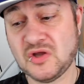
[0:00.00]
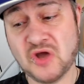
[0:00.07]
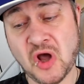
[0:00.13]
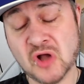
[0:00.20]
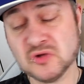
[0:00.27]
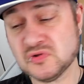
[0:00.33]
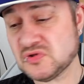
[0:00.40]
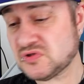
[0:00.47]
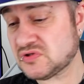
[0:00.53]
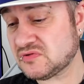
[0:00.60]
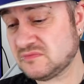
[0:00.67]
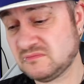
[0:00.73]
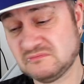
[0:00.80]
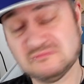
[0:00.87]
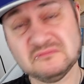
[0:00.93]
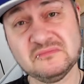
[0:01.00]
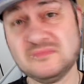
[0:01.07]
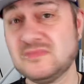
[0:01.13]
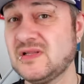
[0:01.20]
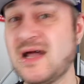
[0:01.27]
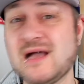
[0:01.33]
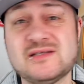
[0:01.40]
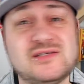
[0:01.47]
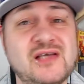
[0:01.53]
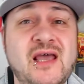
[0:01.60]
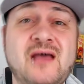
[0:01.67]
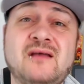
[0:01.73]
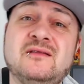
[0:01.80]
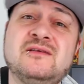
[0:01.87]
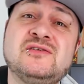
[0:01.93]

Cons, that's it.